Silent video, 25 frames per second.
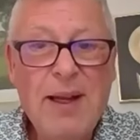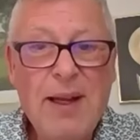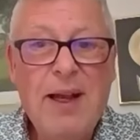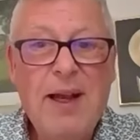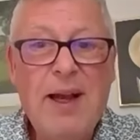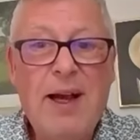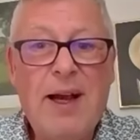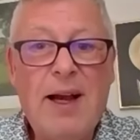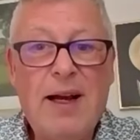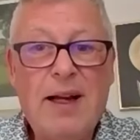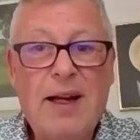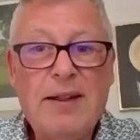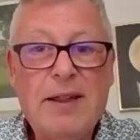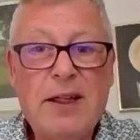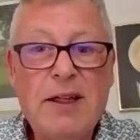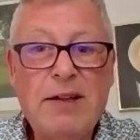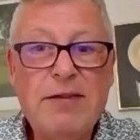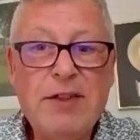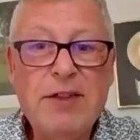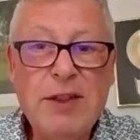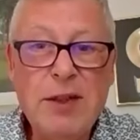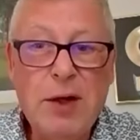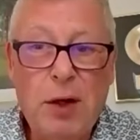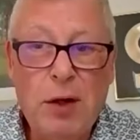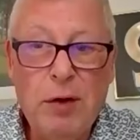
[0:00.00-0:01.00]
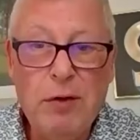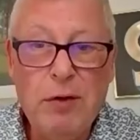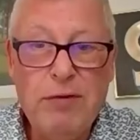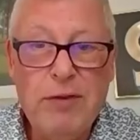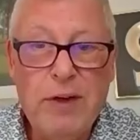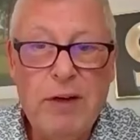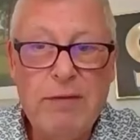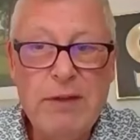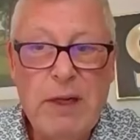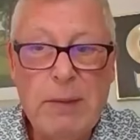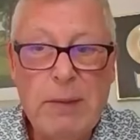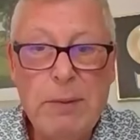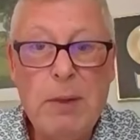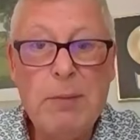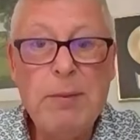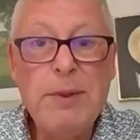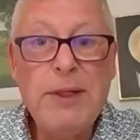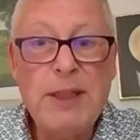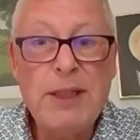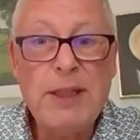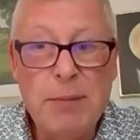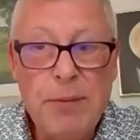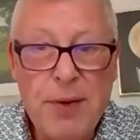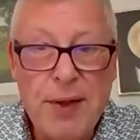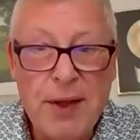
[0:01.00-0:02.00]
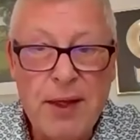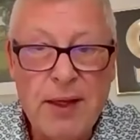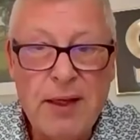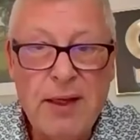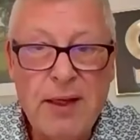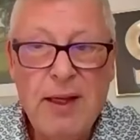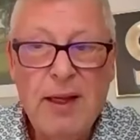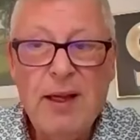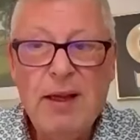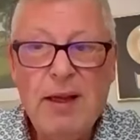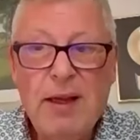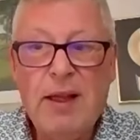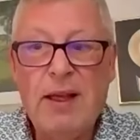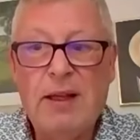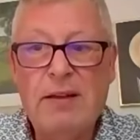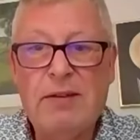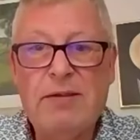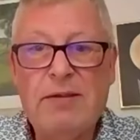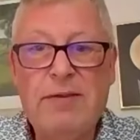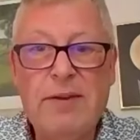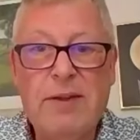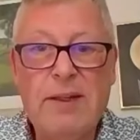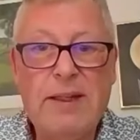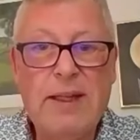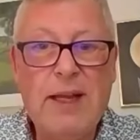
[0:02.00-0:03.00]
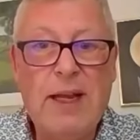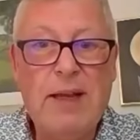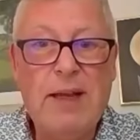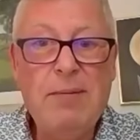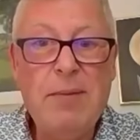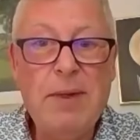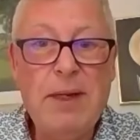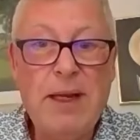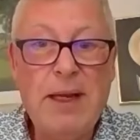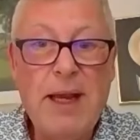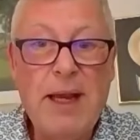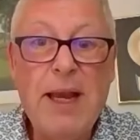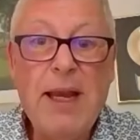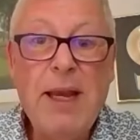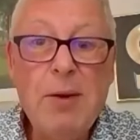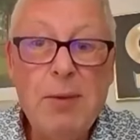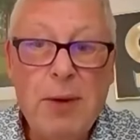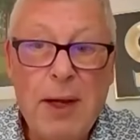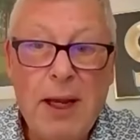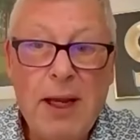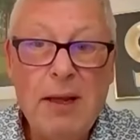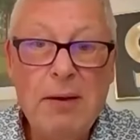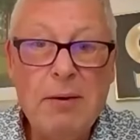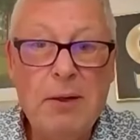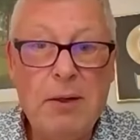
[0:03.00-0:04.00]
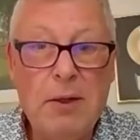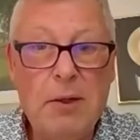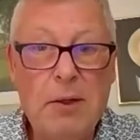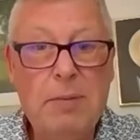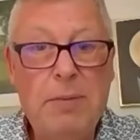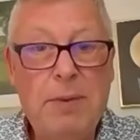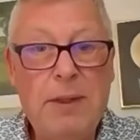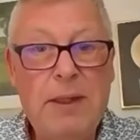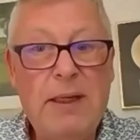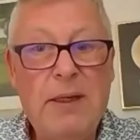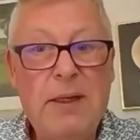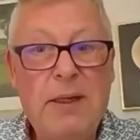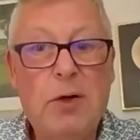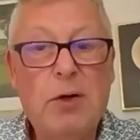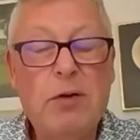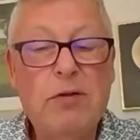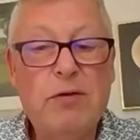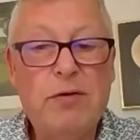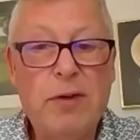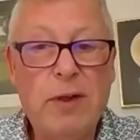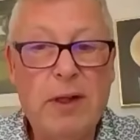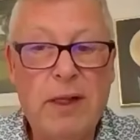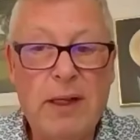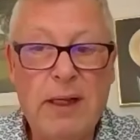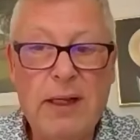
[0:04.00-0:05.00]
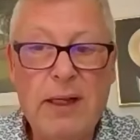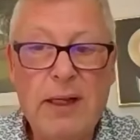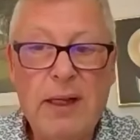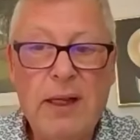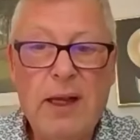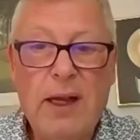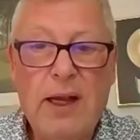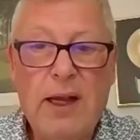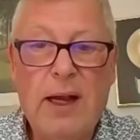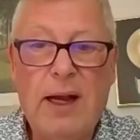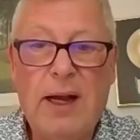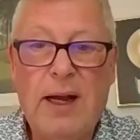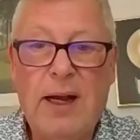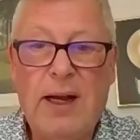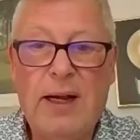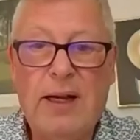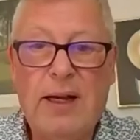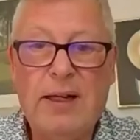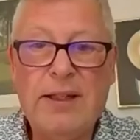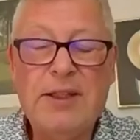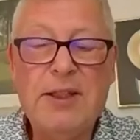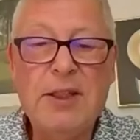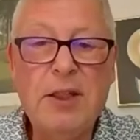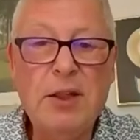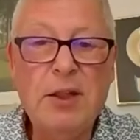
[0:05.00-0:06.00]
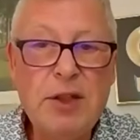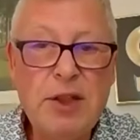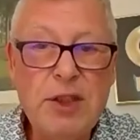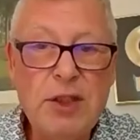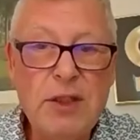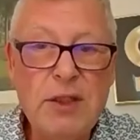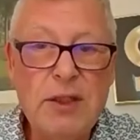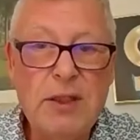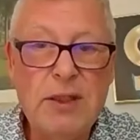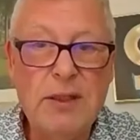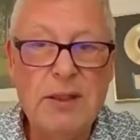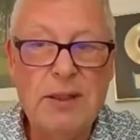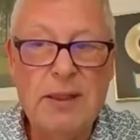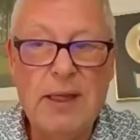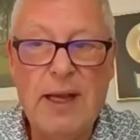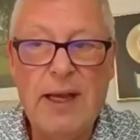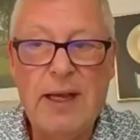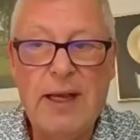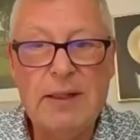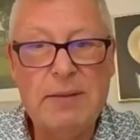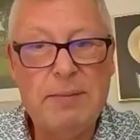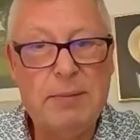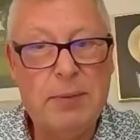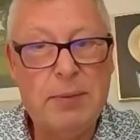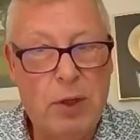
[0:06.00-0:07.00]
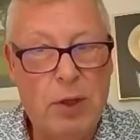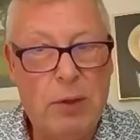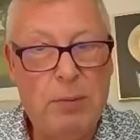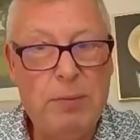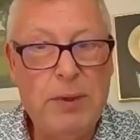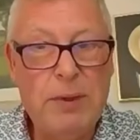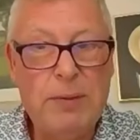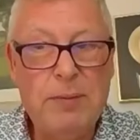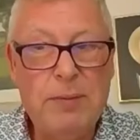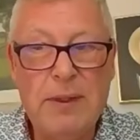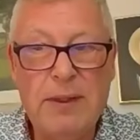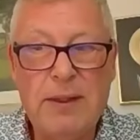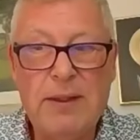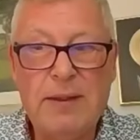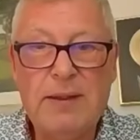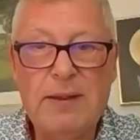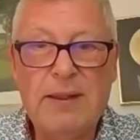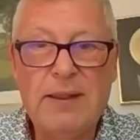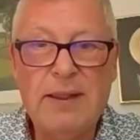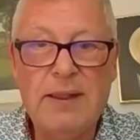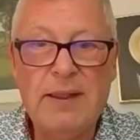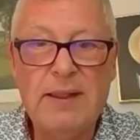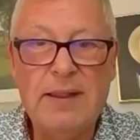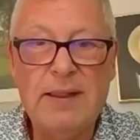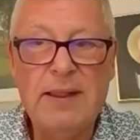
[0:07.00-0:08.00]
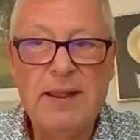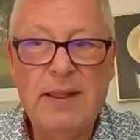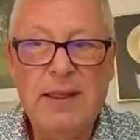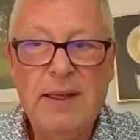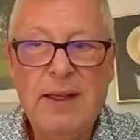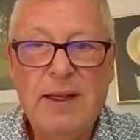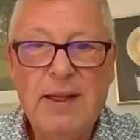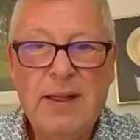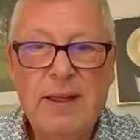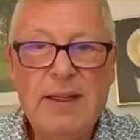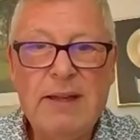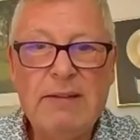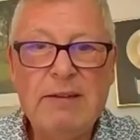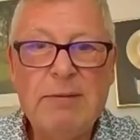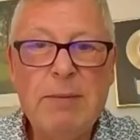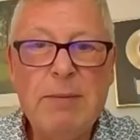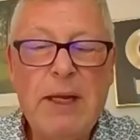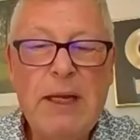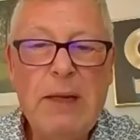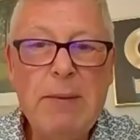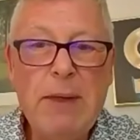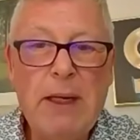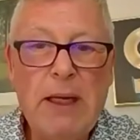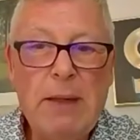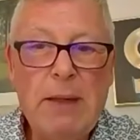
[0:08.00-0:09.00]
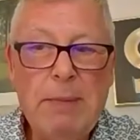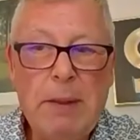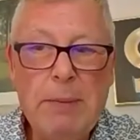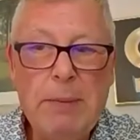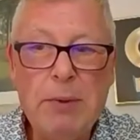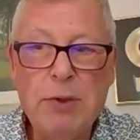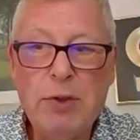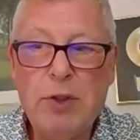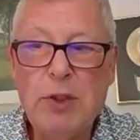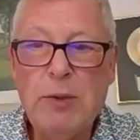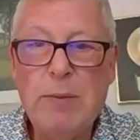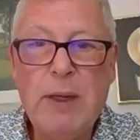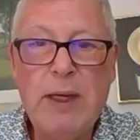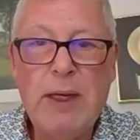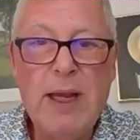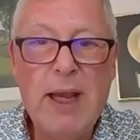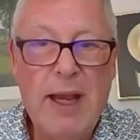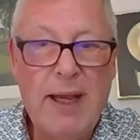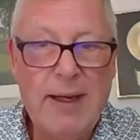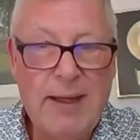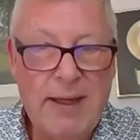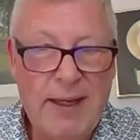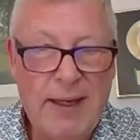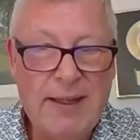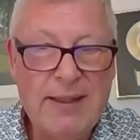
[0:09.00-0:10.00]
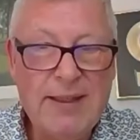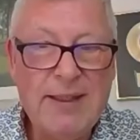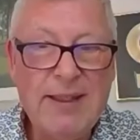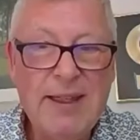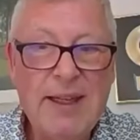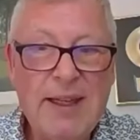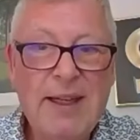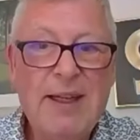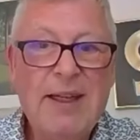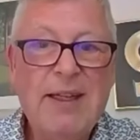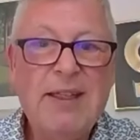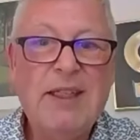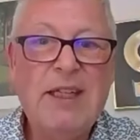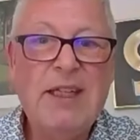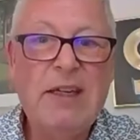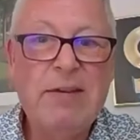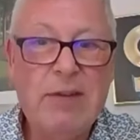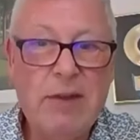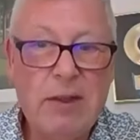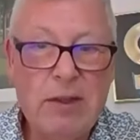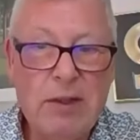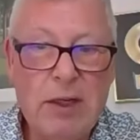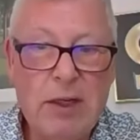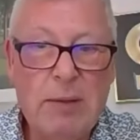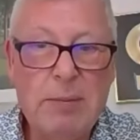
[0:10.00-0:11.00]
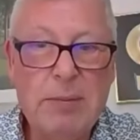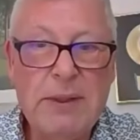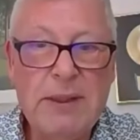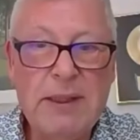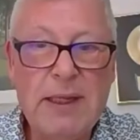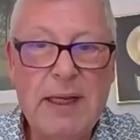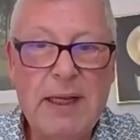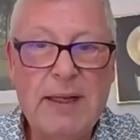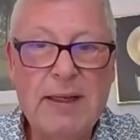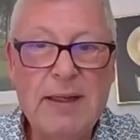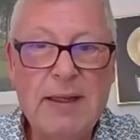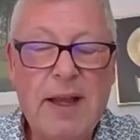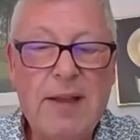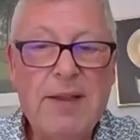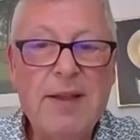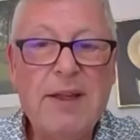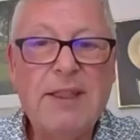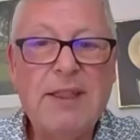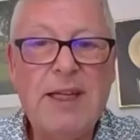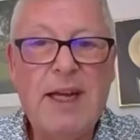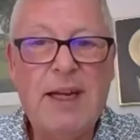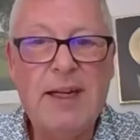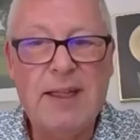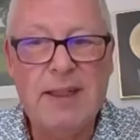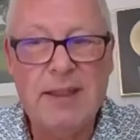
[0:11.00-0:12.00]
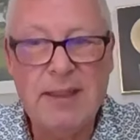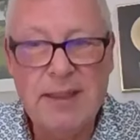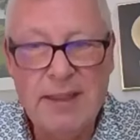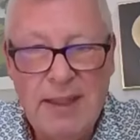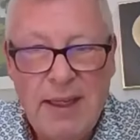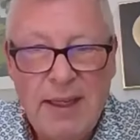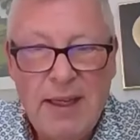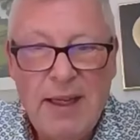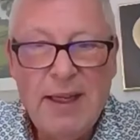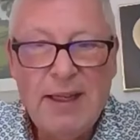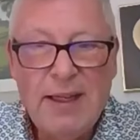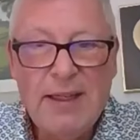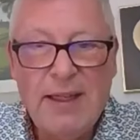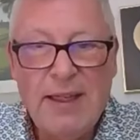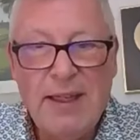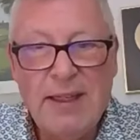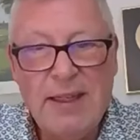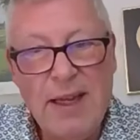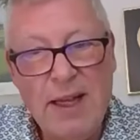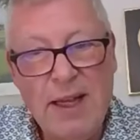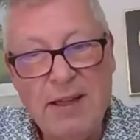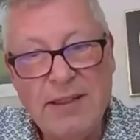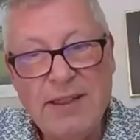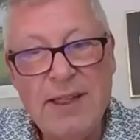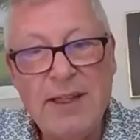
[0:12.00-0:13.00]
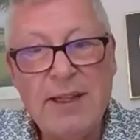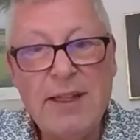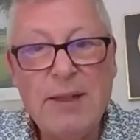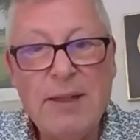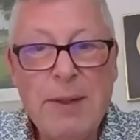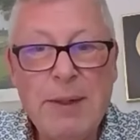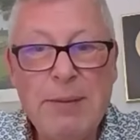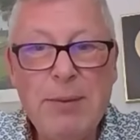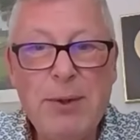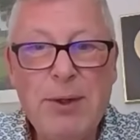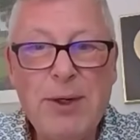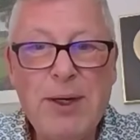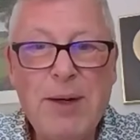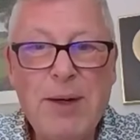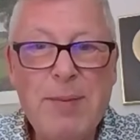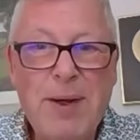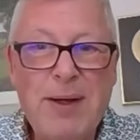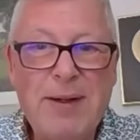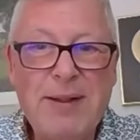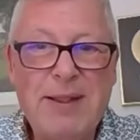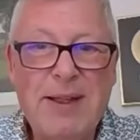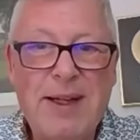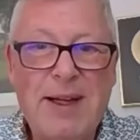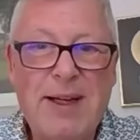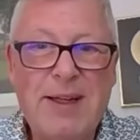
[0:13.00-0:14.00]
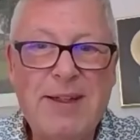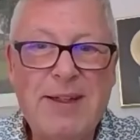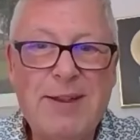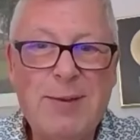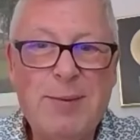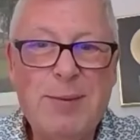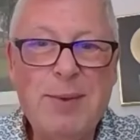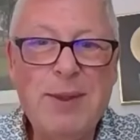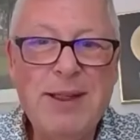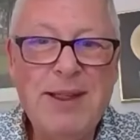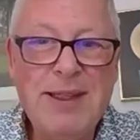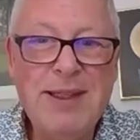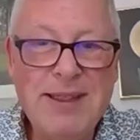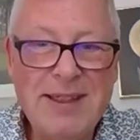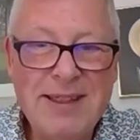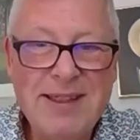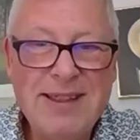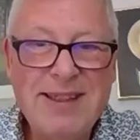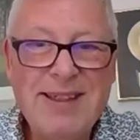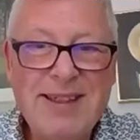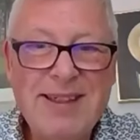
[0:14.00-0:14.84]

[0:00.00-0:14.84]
uh, TurfSolv have come up with something that, for the time being anyway, will be hopefully a solution to that problem that uh, gives many, many people so many headaches, chafer grubs, and leather jackets. Can you tell us a little bit more about it, Andrew, please?